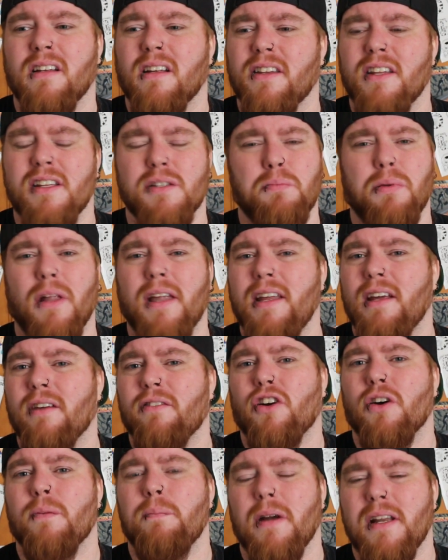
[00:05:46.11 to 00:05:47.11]
There's plenty
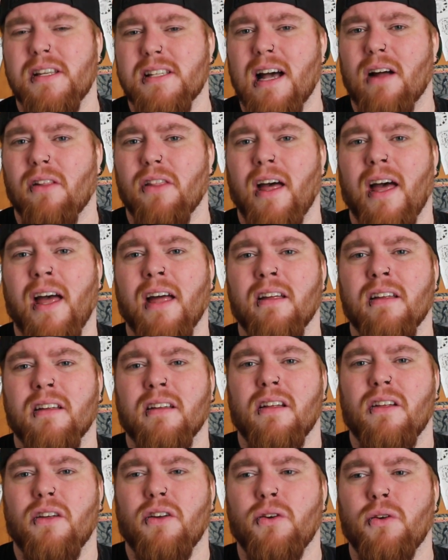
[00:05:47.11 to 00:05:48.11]
of companies out there
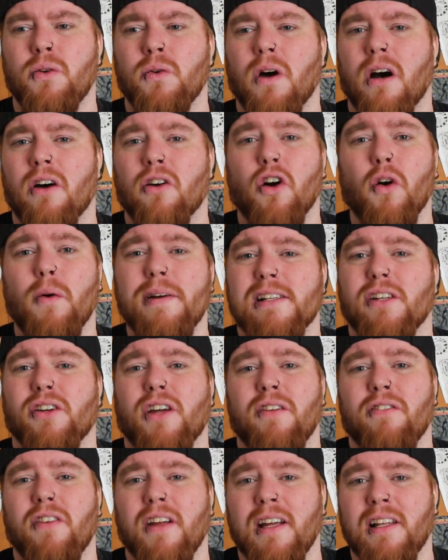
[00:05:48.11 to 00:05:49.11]
who are always
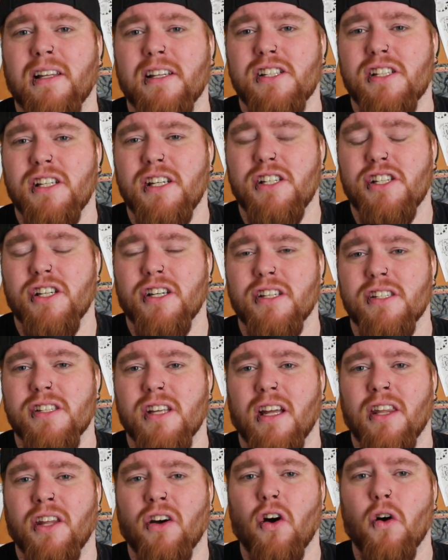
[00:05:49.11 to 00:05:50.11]
looking for English teachers,
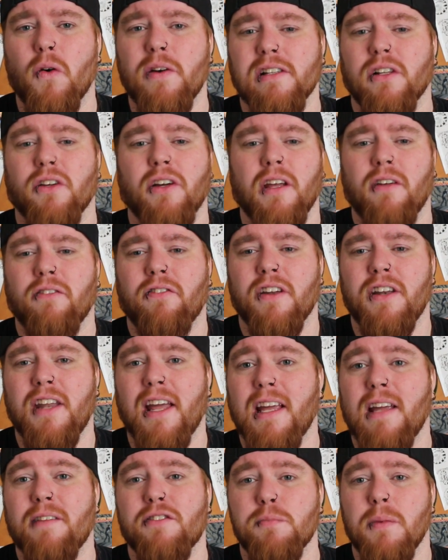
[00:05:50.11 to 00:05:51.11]
and they're always looking for
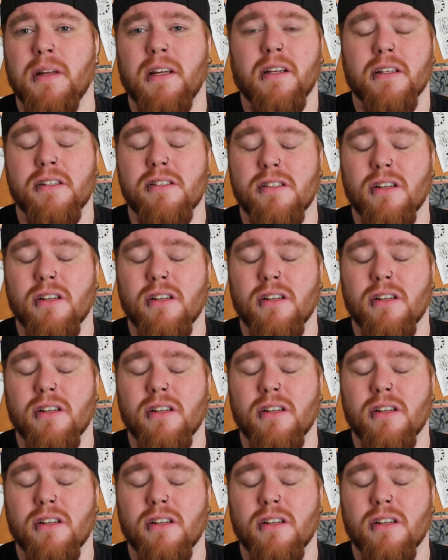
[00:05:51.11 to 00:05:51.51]
native speakers.